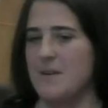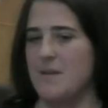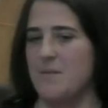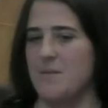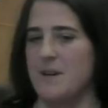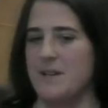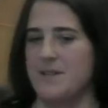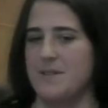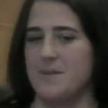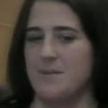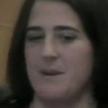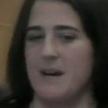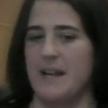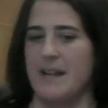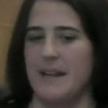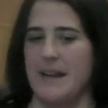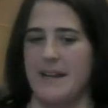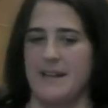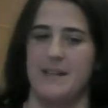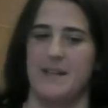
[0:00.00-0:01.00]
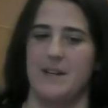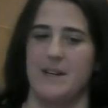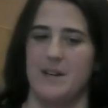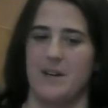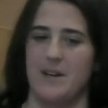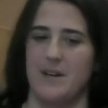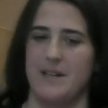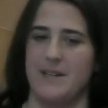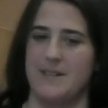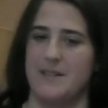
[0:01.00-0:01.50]
once a wetland
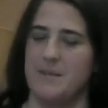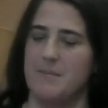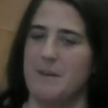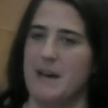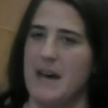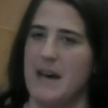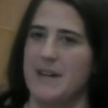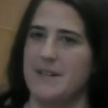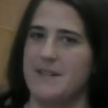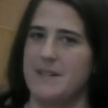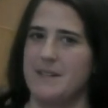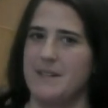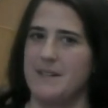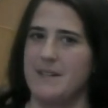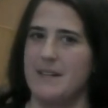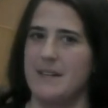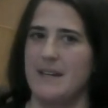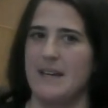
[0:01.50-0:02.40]
here is impacted,